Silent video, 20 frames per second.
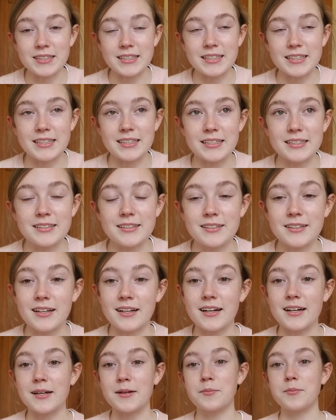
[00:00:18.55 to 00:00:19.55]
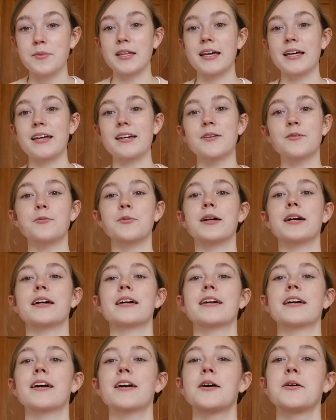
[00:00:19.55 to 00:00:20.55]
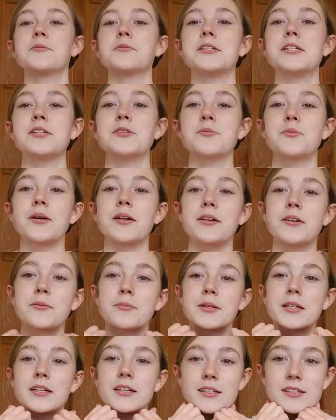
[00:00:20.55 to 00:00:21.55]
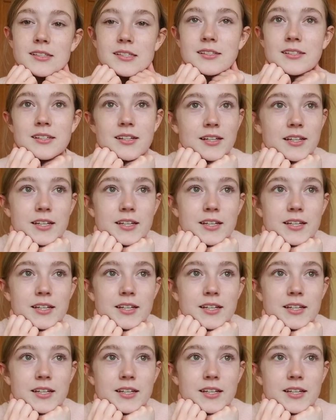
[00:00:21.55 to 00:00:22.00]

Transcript: It, I'm like wearing a cozy sweater because